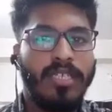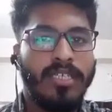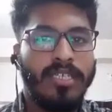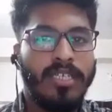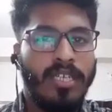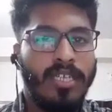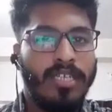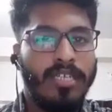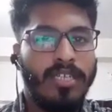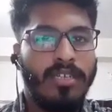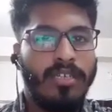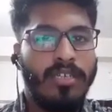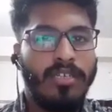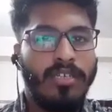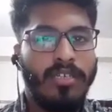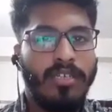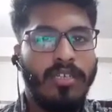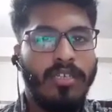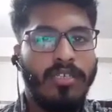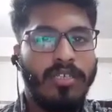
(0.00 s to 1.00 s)

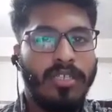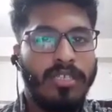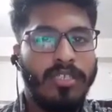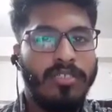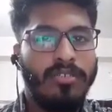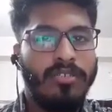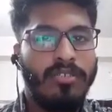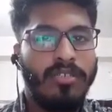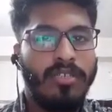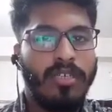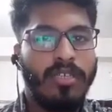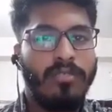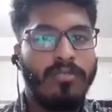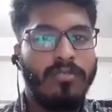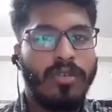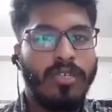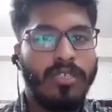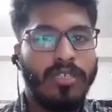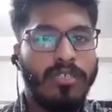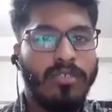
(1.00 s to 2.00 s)
territorial
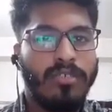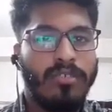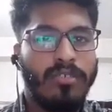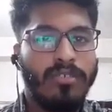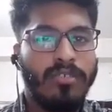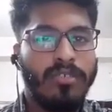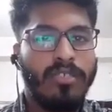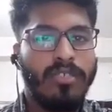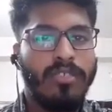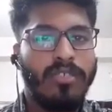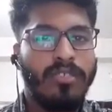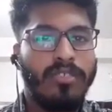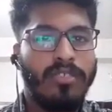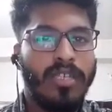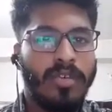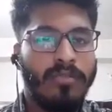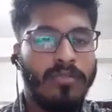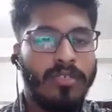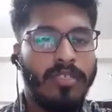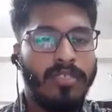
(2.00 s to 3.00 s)
water causes
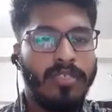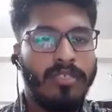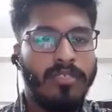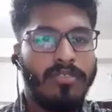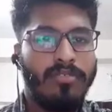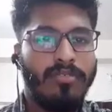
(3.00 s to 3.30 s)
damage